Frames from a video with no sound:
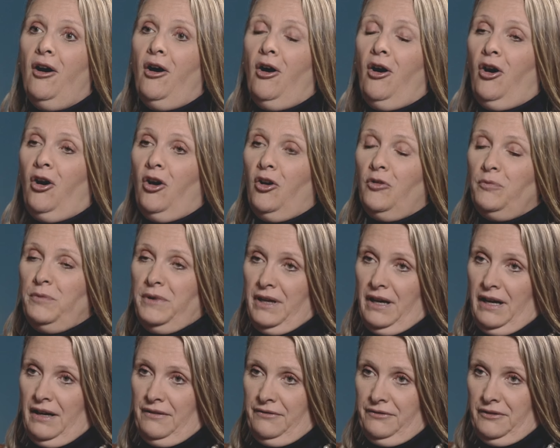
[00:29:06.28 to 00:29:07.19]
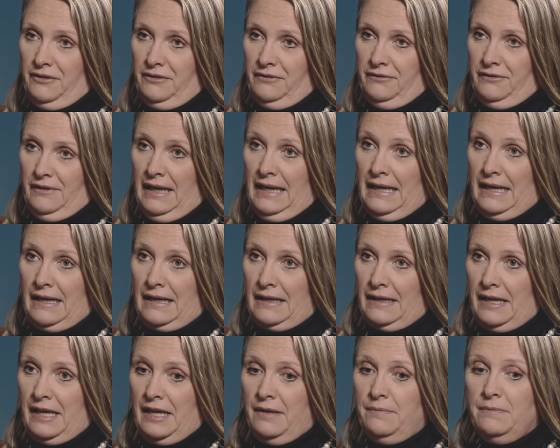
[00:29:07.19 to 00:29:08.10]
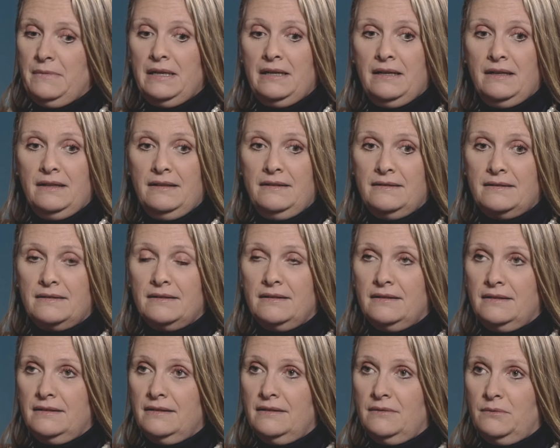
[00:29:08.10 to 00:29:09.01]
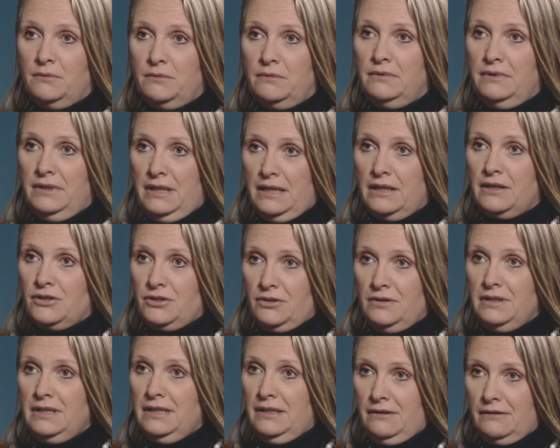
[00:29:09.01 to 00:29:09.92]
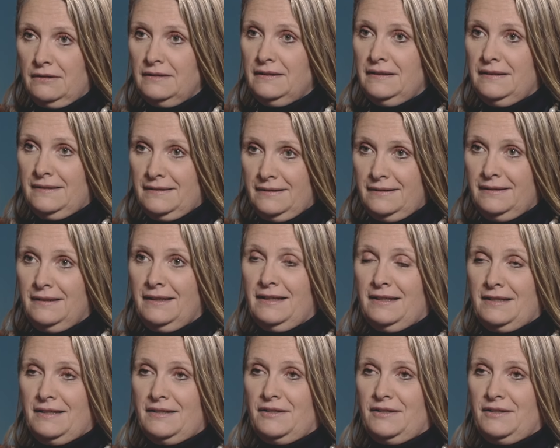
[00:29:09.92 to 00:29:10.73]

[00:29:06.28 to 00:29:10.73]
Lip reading: on behalf of UCLan, and we actually got it. Yes.